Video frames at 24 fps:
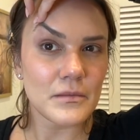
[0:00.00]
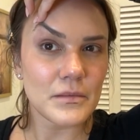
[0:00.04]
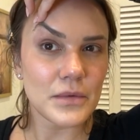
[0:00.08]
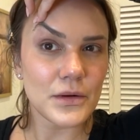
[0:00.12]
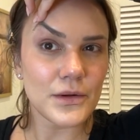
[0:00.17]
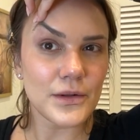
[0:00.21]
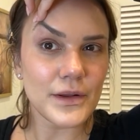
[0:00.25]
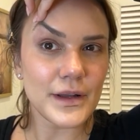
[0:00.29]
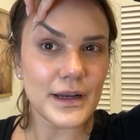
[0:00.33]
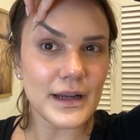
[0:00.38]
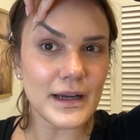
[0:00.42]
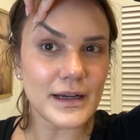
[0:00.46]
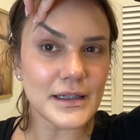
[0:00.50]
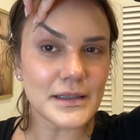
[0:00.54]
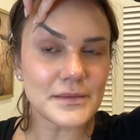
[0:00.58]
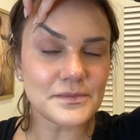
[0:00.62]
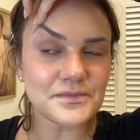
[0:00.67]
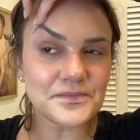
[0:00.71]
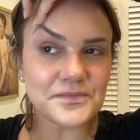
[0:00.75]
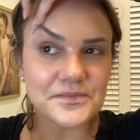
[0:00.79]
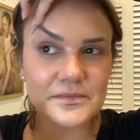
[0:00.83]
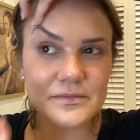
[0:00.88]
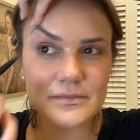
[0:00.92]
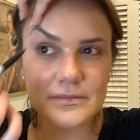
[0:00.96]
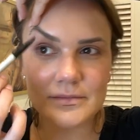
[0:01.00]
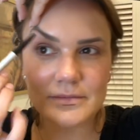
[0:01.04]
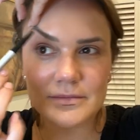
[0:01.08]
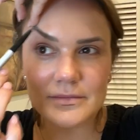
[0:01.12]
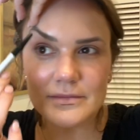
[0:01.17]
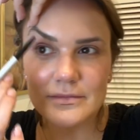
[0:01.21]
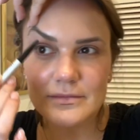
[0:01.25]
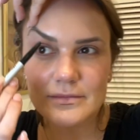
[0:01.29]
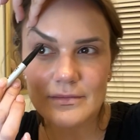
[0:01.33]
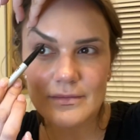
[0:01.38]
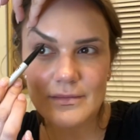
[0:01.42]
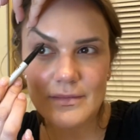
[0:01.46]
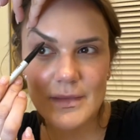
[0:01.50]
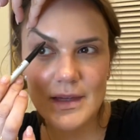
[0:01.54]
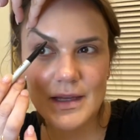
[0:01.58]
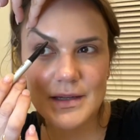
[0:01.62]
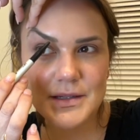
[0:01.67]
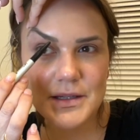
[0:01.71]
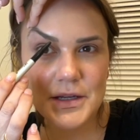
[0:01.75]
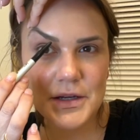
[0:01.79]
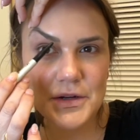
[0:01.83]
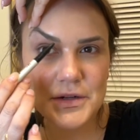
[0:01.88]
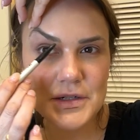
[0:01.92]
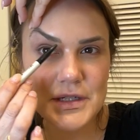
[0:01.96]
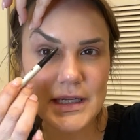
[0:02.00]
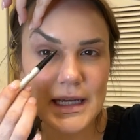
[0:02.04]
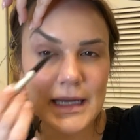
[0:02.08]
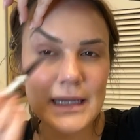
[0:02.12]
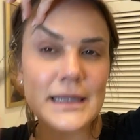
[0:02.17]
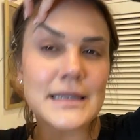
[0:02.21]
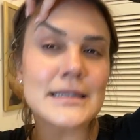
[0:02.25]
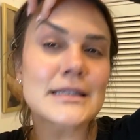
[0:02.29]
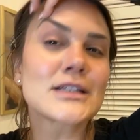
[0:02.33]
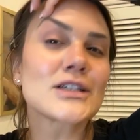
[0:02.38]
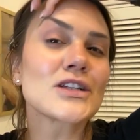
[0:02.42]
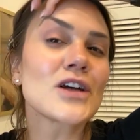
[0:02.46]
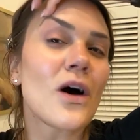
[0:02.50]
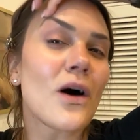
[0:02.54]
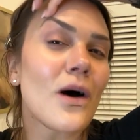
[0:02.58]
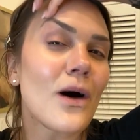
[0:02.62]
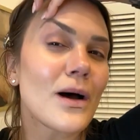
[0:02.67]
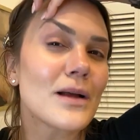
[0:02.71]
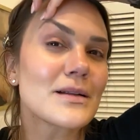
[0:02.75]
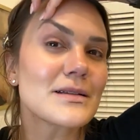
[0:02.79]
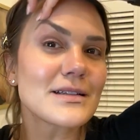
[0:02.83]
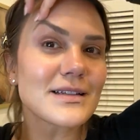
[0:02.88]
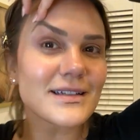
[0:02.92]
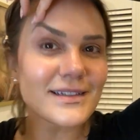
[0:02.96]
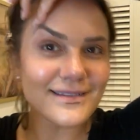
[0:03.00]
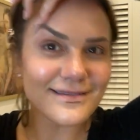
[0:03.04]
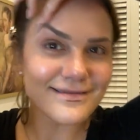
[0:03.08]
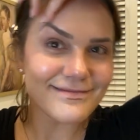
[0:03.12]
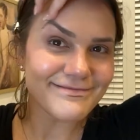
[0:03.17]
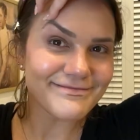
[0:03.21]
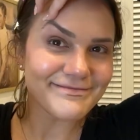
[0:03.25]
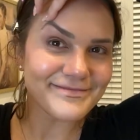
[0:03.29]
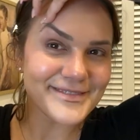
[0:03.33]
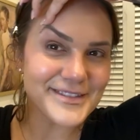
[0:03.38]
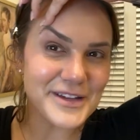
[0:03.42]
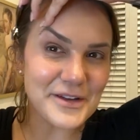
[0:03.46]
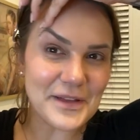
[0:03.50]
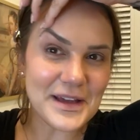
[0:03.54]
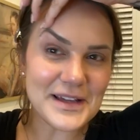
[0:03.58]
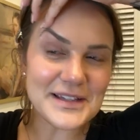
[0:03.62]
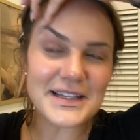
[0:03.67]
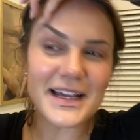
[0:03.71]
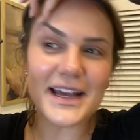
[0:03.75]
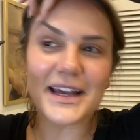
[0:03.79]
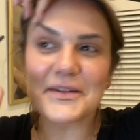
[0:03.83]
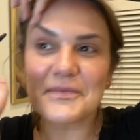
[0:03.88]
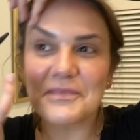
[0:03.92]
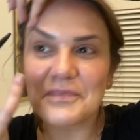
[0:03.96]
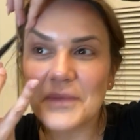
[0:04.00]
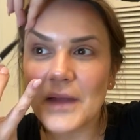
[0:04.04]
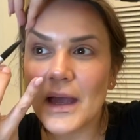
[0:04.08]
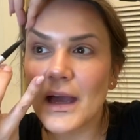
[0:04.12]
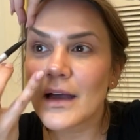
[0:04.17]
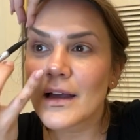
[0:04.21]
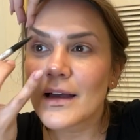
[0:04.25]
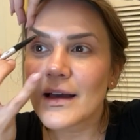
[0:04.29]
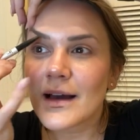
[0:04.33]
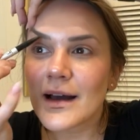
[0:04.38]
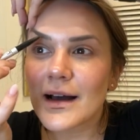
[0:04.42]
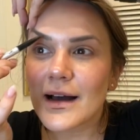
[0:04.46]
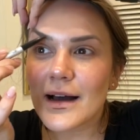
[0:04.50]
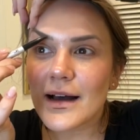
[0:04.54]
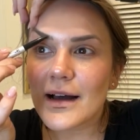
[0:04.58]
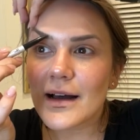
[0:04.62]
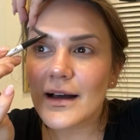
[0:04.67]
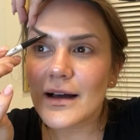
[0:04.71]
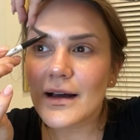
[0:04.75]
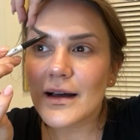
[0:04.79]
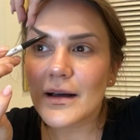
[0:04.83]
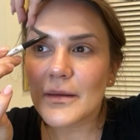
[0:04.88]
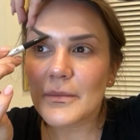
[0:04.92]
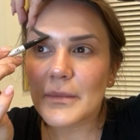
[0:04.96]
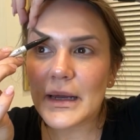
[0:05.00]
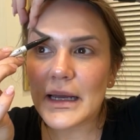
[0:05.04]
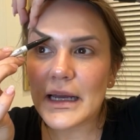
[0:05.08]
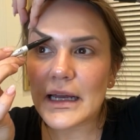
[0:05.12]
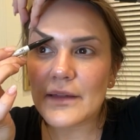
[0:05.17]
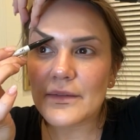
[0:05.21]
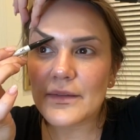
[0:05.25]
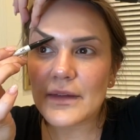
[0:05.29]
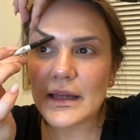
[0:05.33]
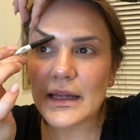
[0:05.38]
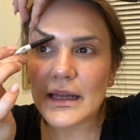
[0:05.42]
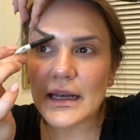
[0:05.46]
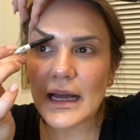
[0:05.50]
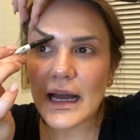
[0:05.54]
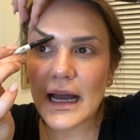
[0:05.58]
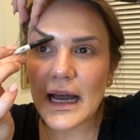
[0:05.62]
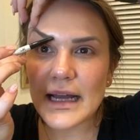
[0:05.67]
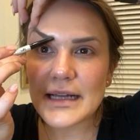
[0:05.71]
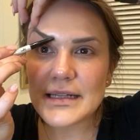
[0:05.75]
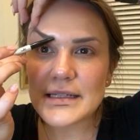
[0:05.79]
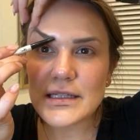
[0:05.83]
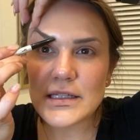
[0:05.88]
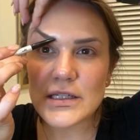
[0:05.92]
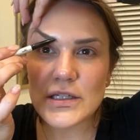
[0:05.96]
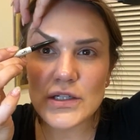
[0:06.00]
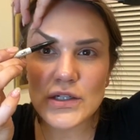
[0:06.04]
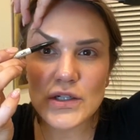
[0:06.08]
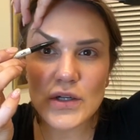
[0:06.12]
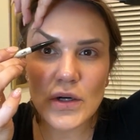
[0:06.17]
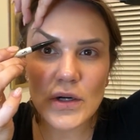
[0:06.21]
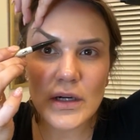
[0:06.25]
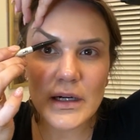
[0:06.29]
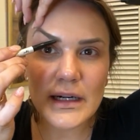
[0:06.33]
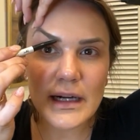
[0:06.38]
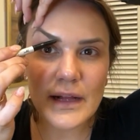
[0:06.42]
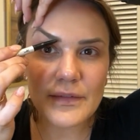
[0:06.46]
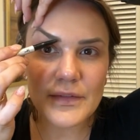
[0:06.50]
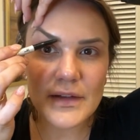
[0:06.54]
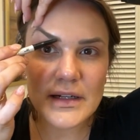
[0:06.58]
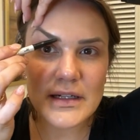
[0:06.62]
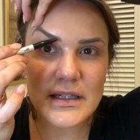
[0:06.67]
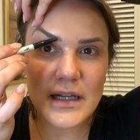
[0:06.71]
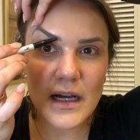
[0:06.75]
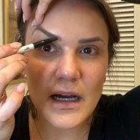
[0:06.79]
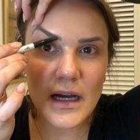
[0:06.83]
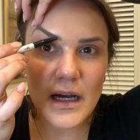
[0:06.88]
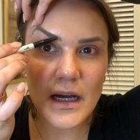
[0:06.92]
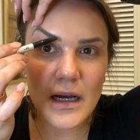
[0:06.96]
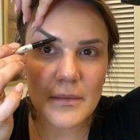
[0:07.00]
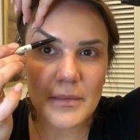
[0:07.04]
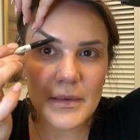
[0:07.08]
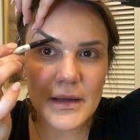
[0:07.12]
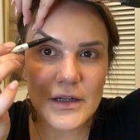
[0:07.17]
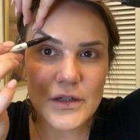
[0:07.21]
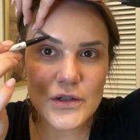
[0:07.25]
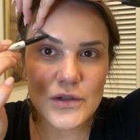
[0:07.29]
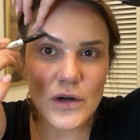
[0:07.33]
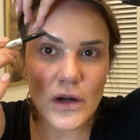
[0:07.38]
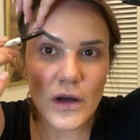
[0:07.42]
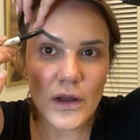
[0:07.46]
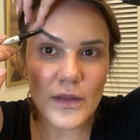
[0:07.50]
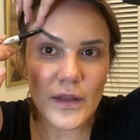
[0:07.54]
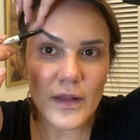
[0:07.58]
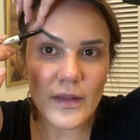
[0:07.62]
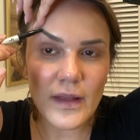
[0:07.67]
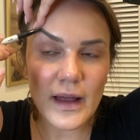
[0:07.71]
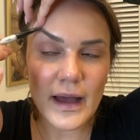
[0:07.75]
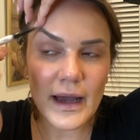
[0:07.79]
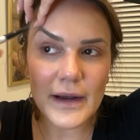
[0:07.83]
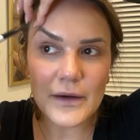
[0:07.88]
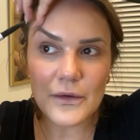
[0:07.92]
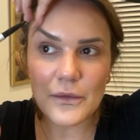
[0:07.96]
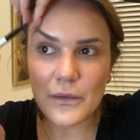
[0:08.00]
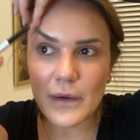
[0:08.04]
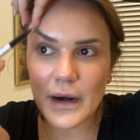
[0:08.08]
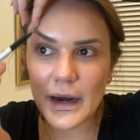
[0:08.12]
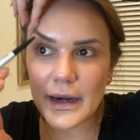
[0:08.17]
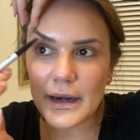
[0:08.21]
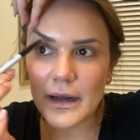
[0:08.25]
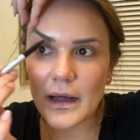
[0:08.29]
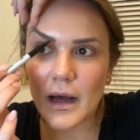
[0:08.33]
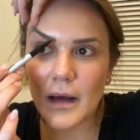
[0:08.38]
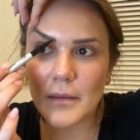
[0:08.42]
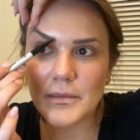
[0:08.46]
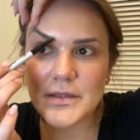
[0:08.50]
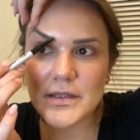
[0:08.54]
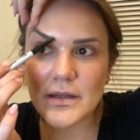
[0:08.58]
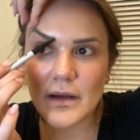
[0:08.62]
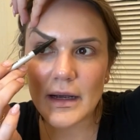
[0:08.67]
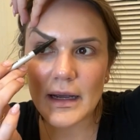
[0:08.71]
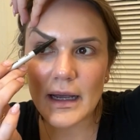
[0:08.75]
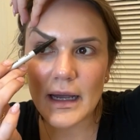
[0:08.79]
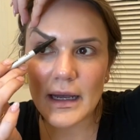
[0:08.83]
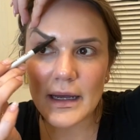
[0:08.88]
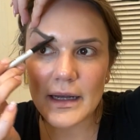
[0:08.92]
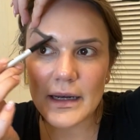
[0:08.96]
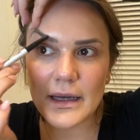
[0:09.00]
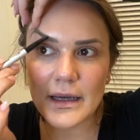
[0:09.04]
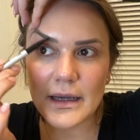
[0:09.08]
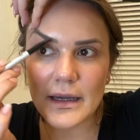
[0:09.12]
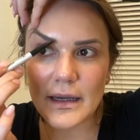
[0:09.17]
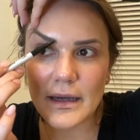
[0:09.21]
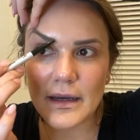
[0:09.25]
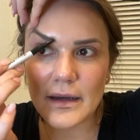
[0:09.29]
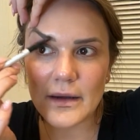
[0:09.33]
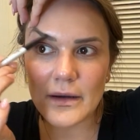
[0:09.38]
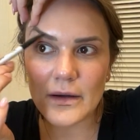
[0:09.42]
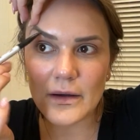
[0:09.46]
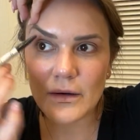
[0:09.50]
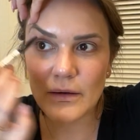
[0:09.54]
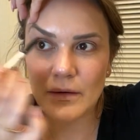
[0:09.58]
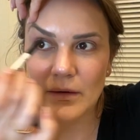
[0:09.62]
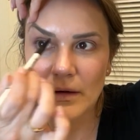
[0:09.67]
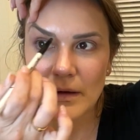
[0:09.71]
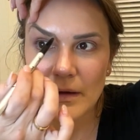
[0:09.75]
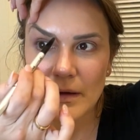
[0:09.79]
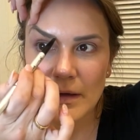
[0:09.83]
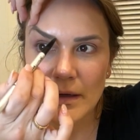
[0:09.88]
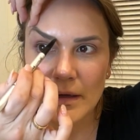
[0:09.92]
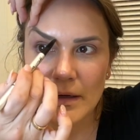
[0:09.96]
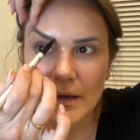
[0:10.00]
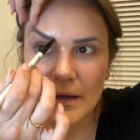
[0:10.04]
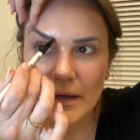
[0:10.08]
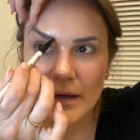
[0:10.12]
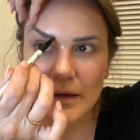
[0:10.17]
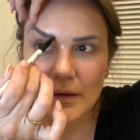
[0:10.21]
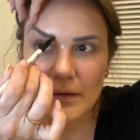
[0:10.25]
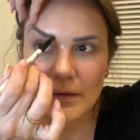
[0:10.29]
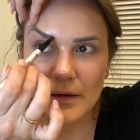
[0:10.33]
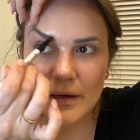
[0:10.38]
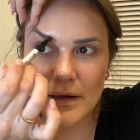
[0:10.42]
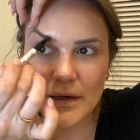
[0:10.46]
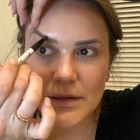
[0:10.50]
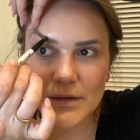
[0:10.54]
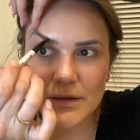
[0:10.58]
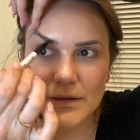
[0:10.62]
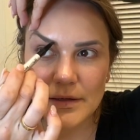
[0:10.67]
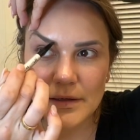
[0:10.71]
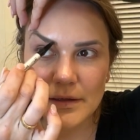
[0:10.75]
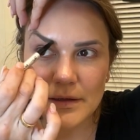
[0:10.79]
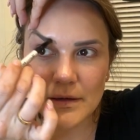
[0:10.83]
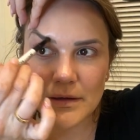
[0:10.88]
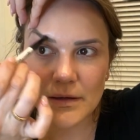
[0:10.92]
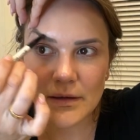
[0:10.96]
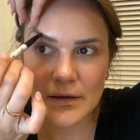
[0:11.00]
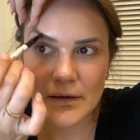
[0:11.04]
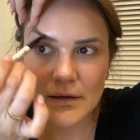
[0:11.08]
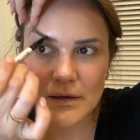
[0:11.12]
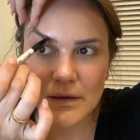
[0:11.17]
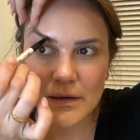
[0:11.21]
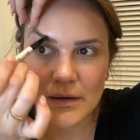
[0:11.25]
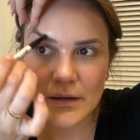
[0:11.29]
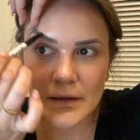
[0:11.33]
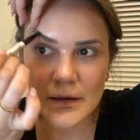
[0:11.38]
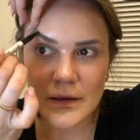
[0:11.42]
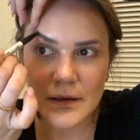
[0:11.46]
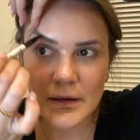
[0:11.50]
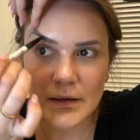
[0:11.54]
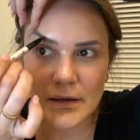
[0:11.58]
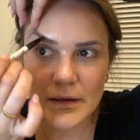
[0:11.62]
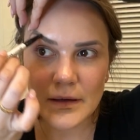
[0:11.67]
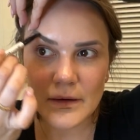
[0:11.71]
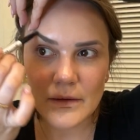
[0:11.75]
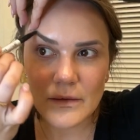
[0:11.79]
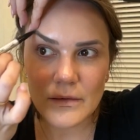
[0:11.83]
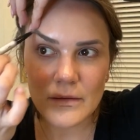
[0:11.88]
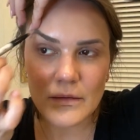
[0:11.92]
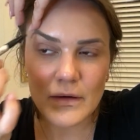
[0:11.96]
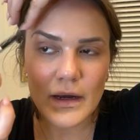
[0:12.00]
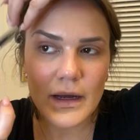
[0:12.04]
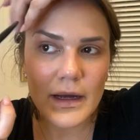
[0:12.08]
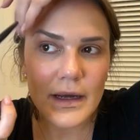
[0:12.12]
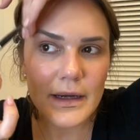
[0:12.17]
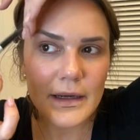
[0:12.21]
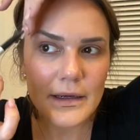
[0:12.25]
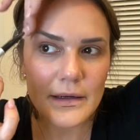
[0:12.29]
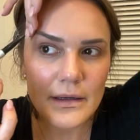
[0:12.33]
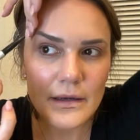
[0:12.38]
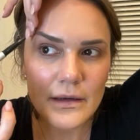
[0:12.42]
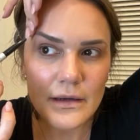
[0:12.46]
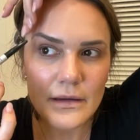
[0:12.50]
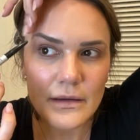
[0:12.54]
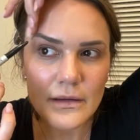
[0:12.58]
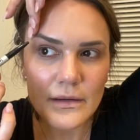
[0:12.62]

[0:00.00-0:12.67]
pull it up, so your skin is taut, so they say. And then I start at the top and draw the line right up. So I kind of go, oh gosh, go right.